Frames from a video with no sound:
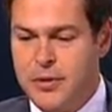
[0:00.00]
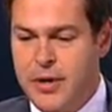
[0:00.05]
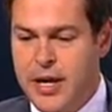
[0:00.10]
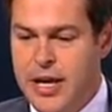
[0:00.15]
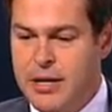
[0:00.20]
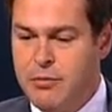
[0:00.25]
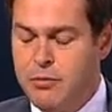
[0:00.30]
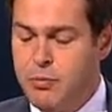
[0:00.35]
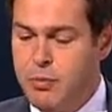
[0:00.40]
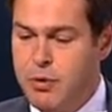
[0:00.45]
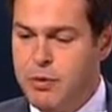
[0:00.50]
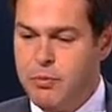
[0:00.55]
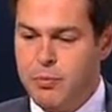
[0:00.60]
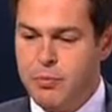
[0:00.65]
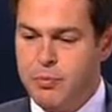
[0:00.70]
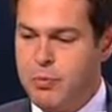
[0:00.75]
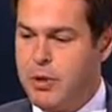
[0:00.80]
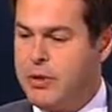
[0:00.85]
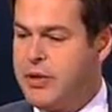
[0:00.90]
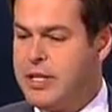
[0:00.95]
and we,
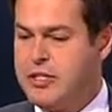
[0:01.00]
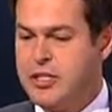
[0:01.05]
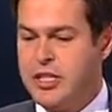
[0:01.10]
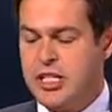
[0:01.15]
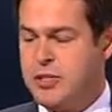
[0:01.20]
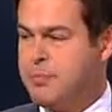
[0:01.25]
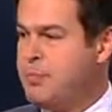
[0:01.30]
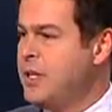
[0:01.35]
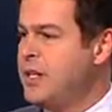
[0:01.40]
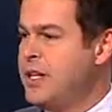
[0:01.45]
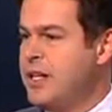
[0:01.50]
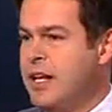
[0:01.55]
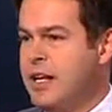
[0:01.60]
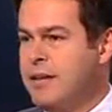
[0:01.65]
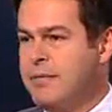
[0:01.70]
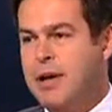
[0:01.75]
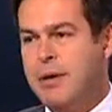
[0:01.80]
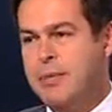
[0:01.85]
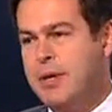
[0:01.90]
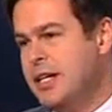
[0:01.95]
but there's just been,
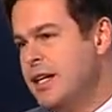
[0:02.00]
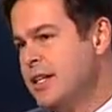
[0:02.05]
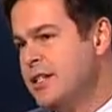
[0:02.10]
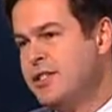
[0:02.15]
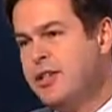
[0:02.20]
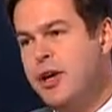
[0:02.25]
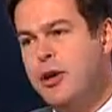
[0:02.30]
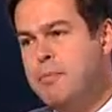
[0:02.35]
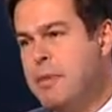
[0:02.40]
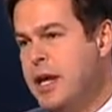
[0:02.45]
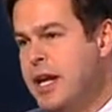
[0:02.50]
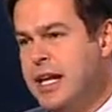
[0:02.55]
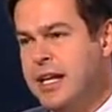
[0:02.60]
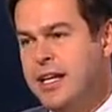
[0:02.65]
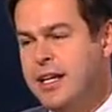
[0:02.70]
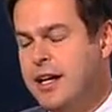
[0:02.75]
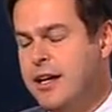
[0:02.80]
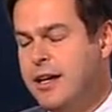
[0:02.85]
I mean, there's so many.